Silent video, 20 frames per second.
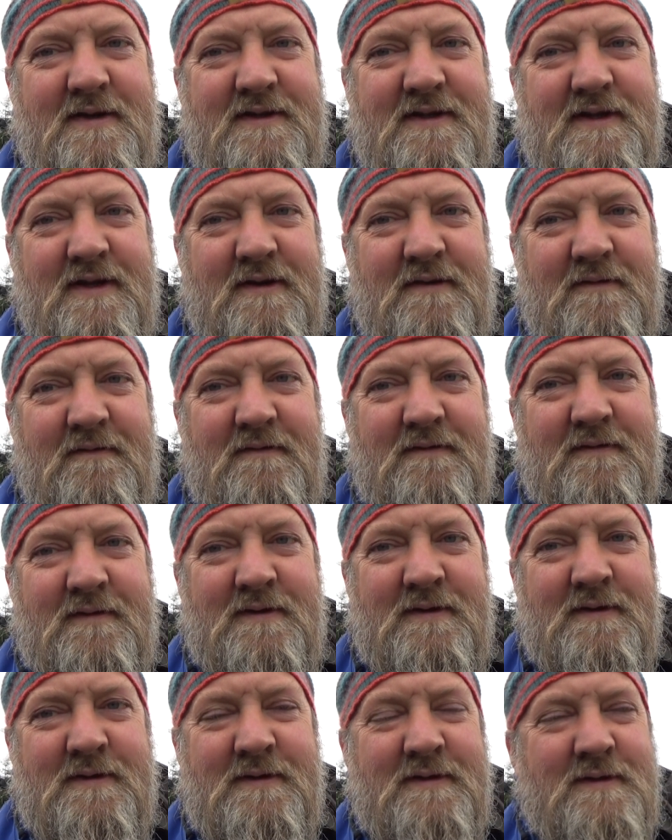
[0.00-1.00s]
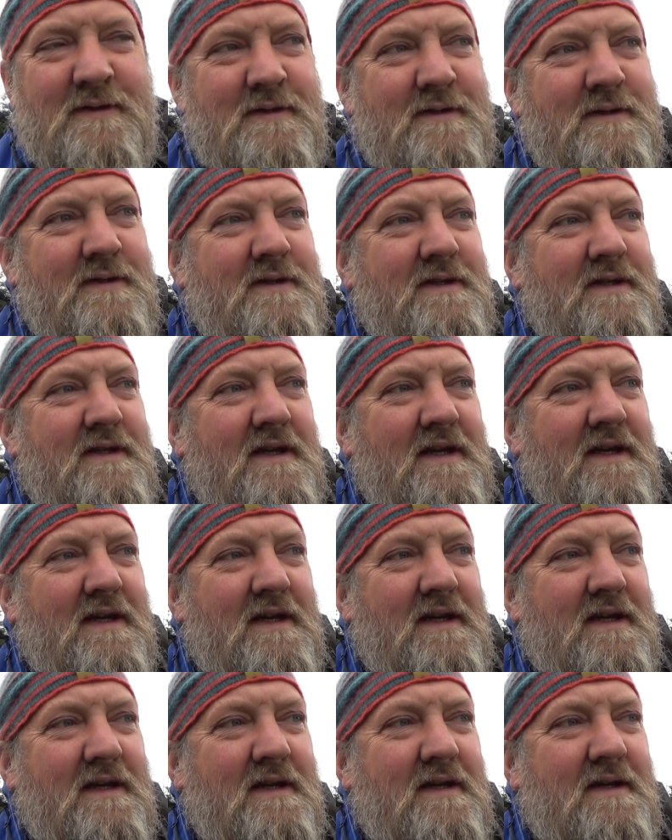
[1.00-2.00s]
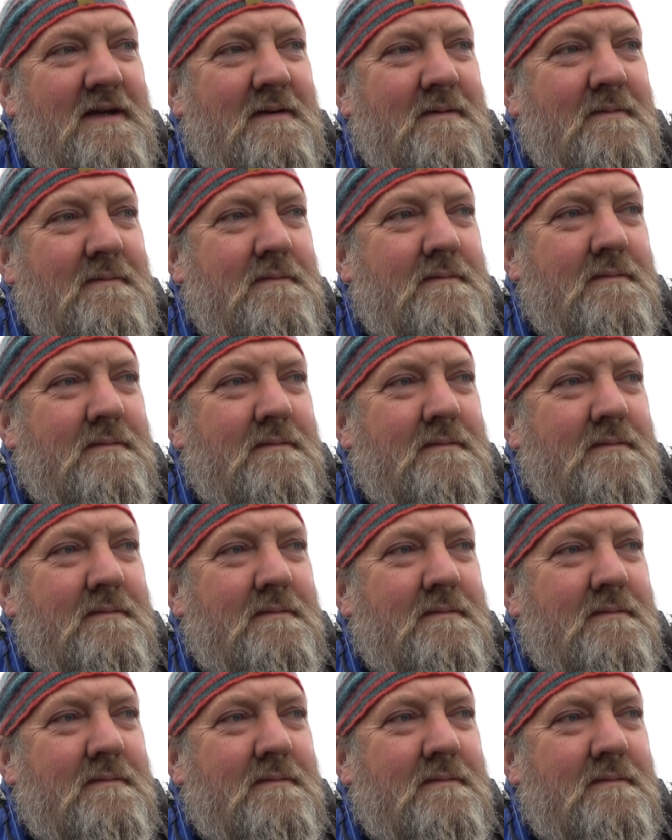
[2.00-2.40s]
self uh,